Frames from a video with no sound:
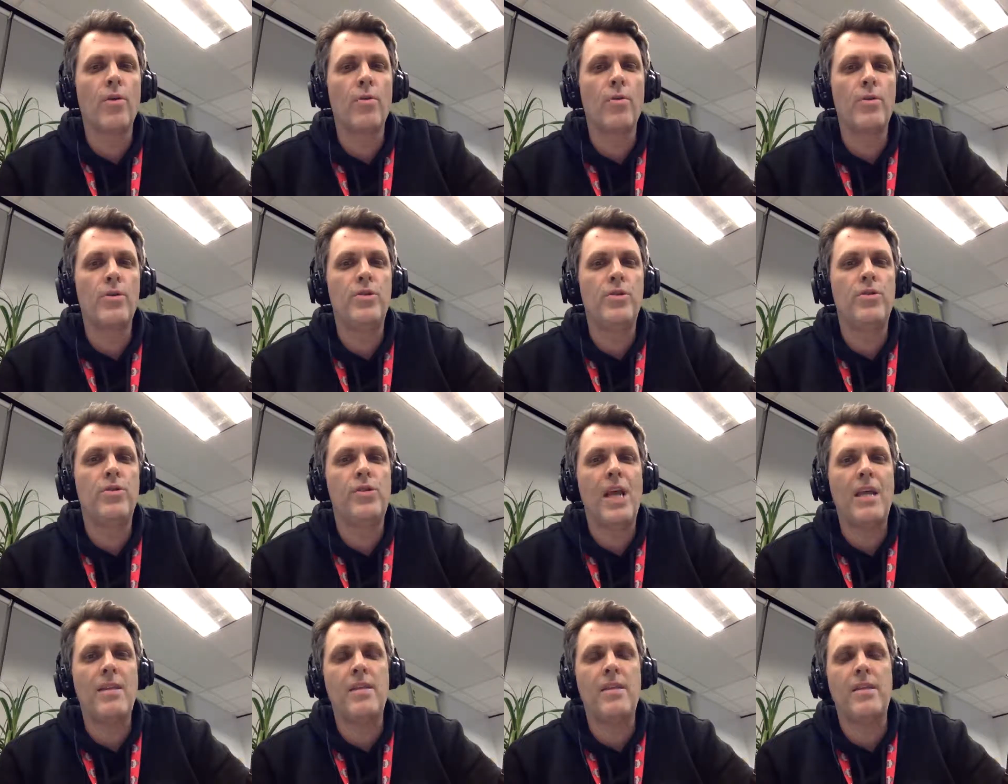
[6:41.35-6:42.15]
or would
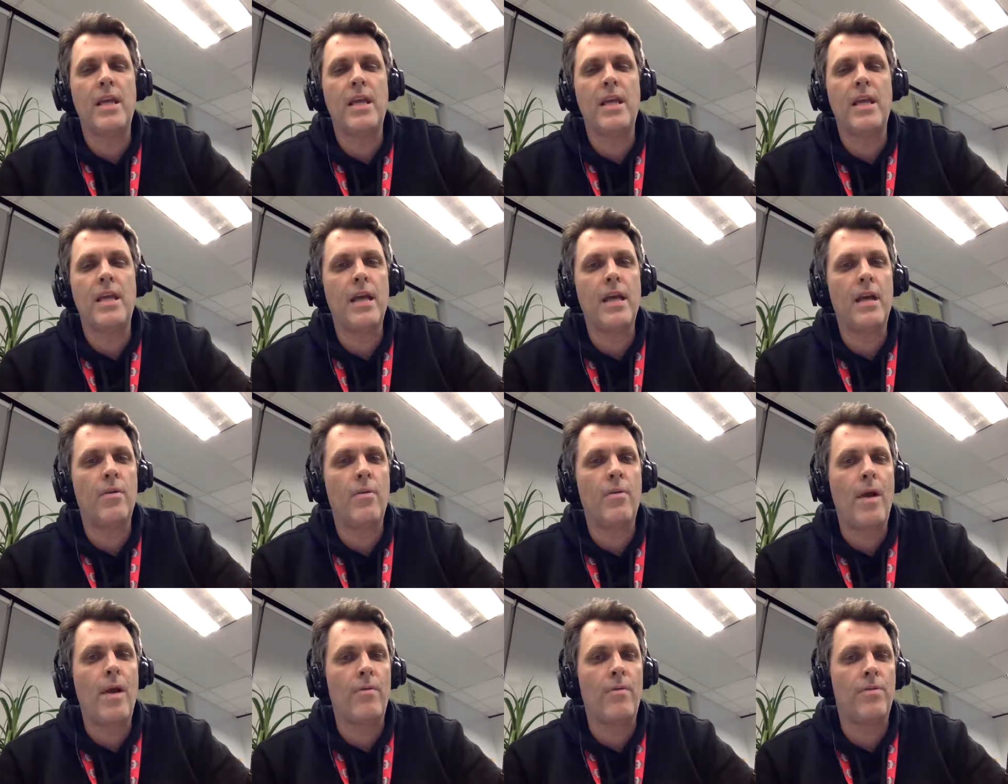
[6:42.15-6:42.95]
you say that they could
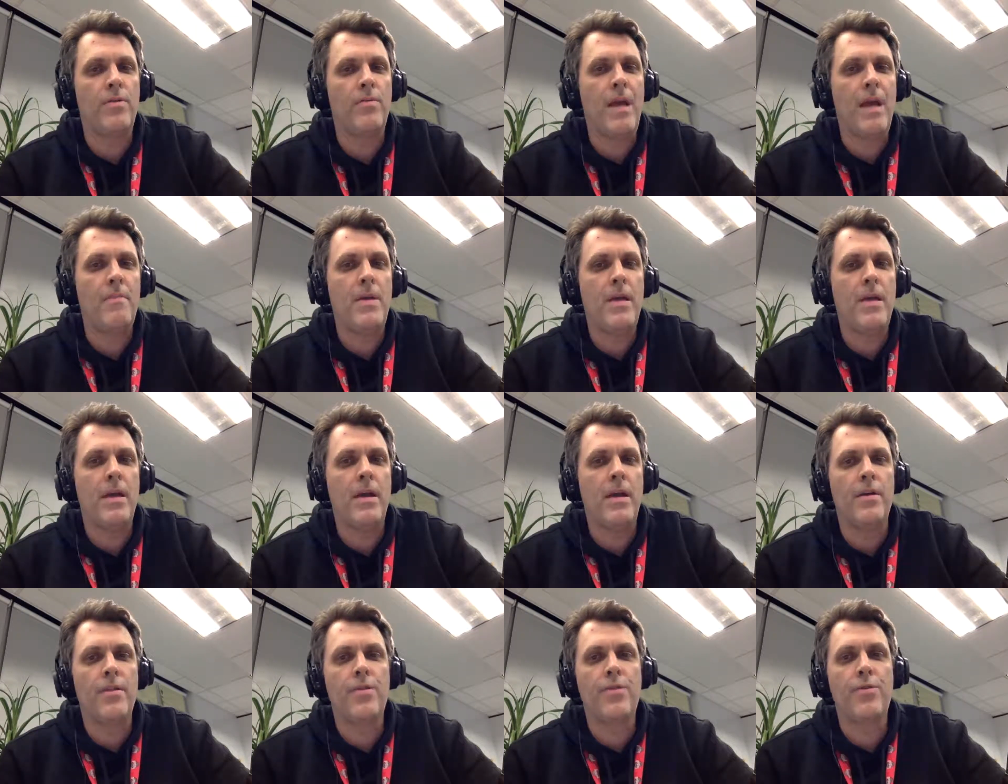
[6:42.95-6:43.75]
get away with
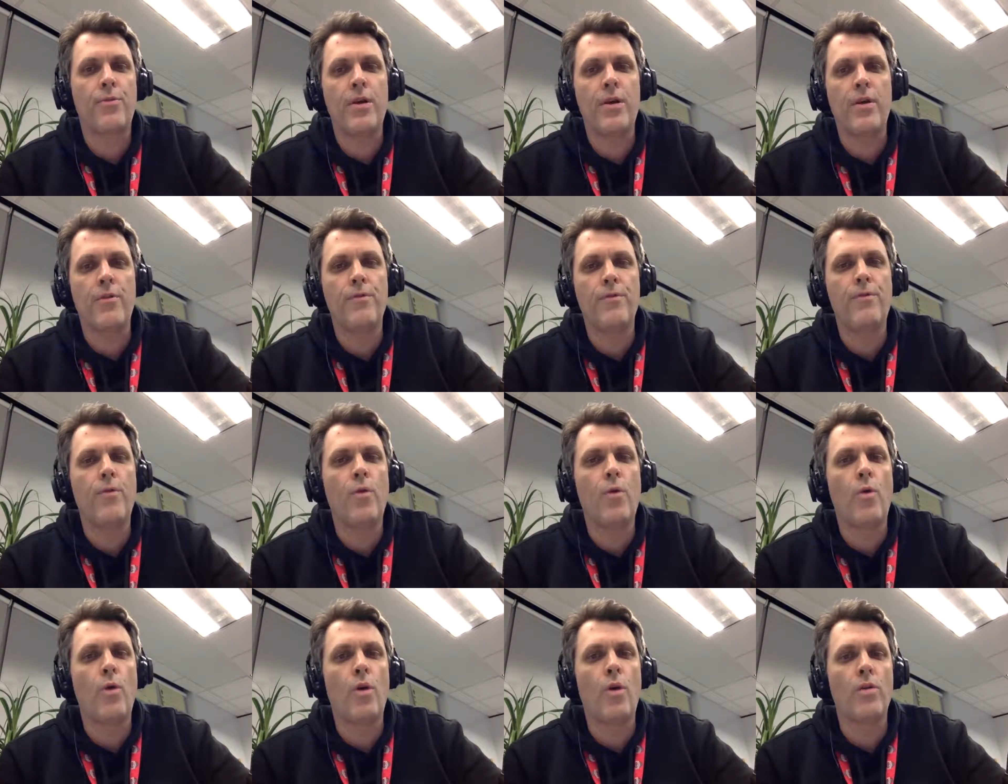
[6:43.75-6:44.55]
maybe a 3 or
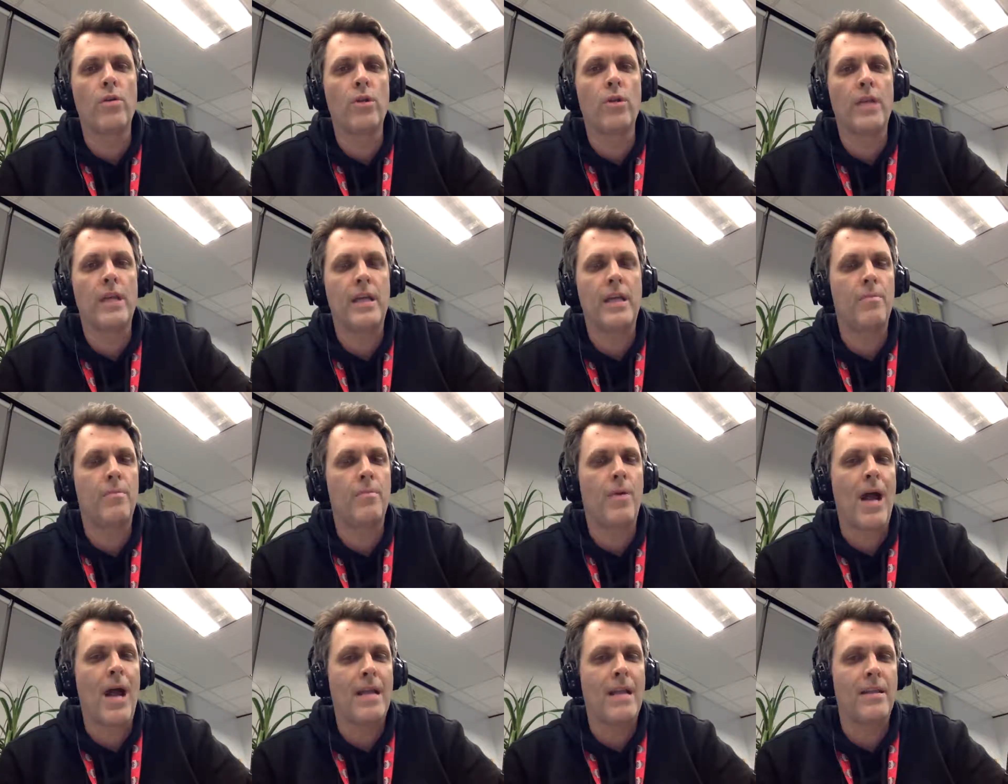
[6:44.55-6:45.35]
4, looking
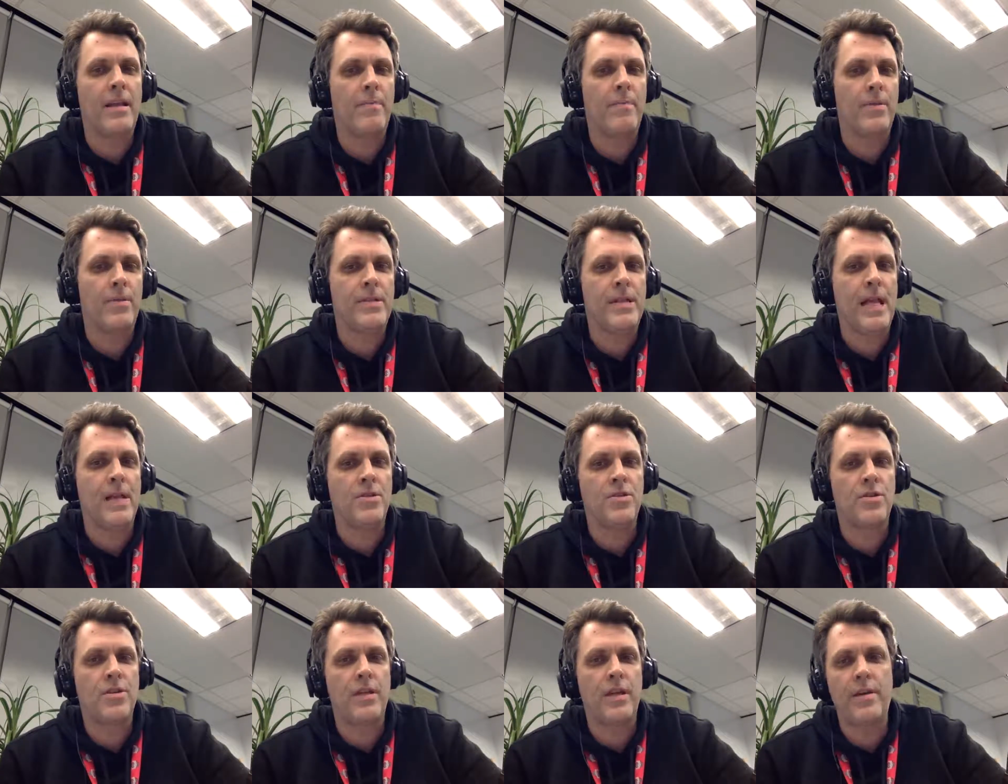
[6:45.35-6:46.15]
at a Bradley
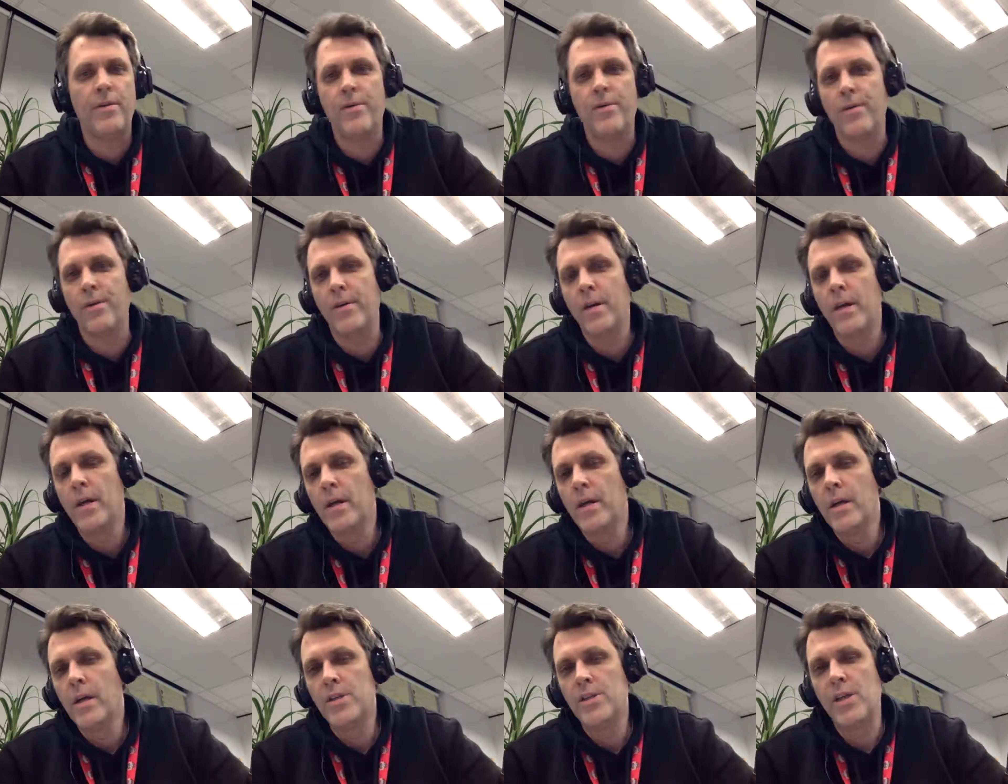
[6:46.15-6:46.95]
potentially, or
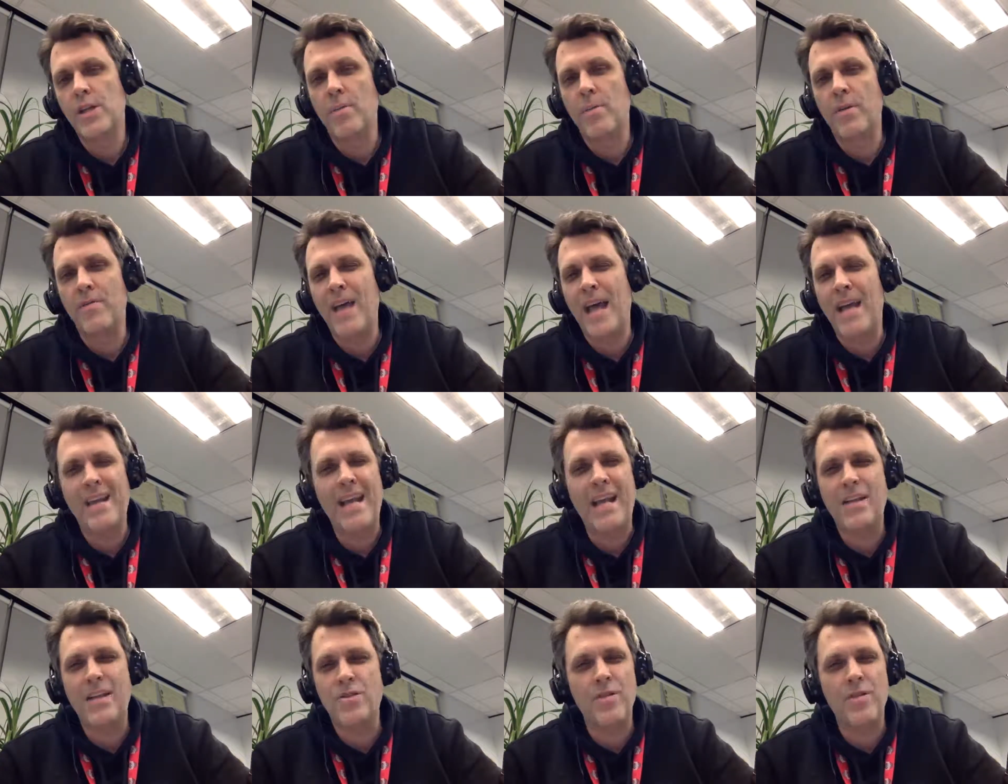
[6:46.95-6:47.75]
someone of
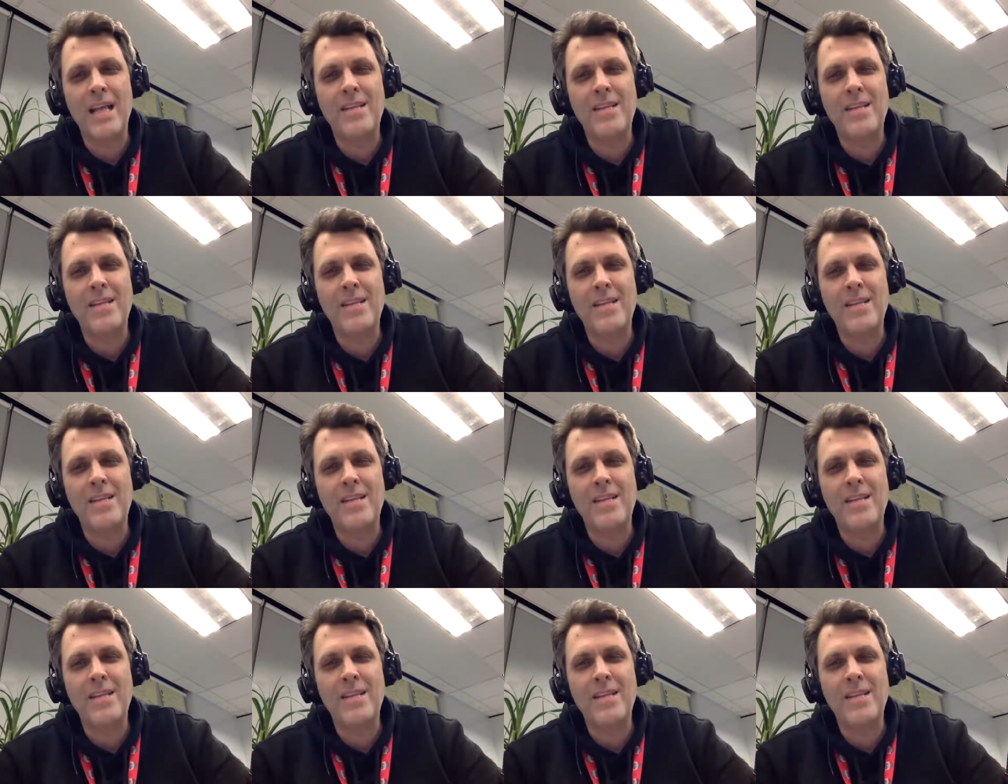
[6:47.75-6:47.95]
that nature?